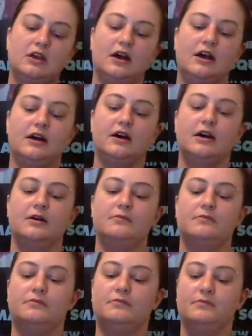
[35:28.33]

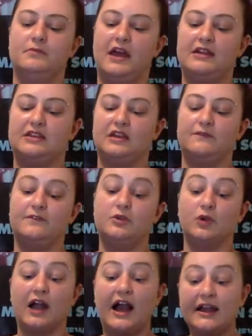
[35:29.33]
and get
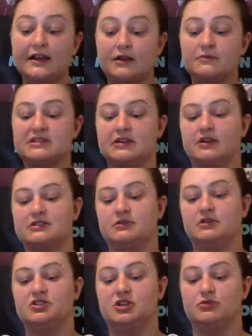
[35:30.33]
fewer items, and also
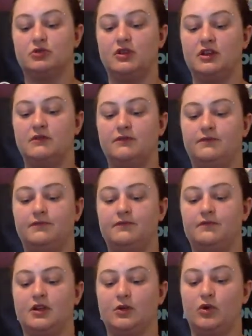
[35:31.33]
in general, if
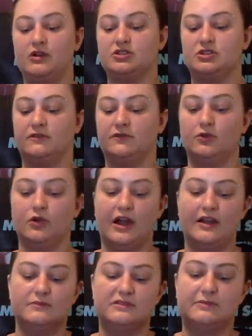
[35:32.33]
there was just fewer
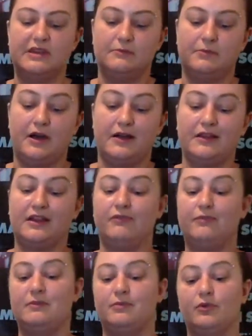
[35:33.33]
items being bought, like if
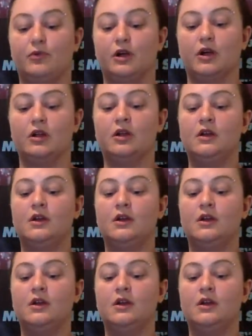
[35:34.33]
people were,